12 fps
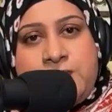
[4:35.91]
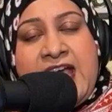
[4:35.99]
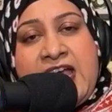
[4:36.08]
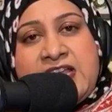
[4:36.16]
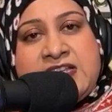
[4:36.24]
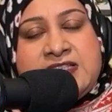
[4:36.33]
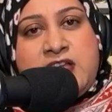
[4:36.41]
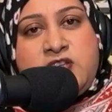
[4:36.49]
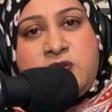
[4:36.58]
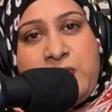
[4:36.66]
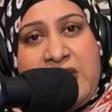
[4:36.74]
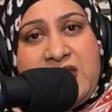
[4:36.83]
And to
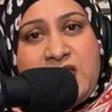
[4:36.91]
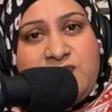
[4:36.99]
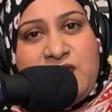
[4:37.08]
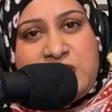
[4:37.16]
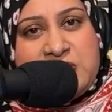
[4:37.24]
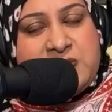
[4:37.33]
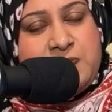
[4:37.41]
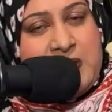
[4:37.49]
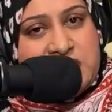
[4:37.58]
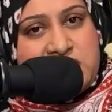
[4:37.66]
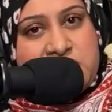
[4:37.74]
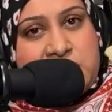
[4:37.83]
make it very
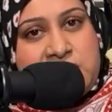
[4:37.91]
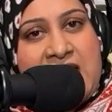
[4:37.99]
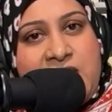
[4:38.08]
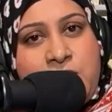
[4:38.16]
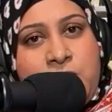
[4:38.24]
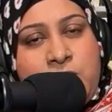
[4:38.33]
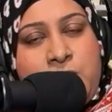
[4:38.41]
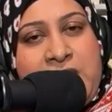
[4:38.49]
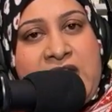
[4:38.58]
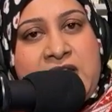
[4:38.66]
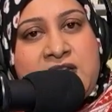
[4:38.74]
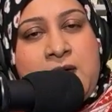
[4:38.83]
special, I
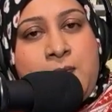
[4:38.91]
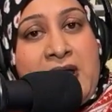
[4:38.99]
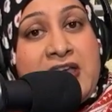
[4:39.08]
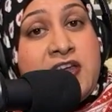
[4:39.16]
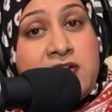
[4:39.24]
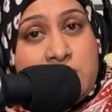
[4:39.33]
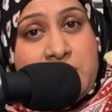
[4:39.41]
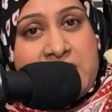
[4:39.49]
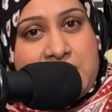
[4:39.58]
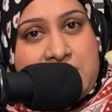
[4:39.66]
made my kiribat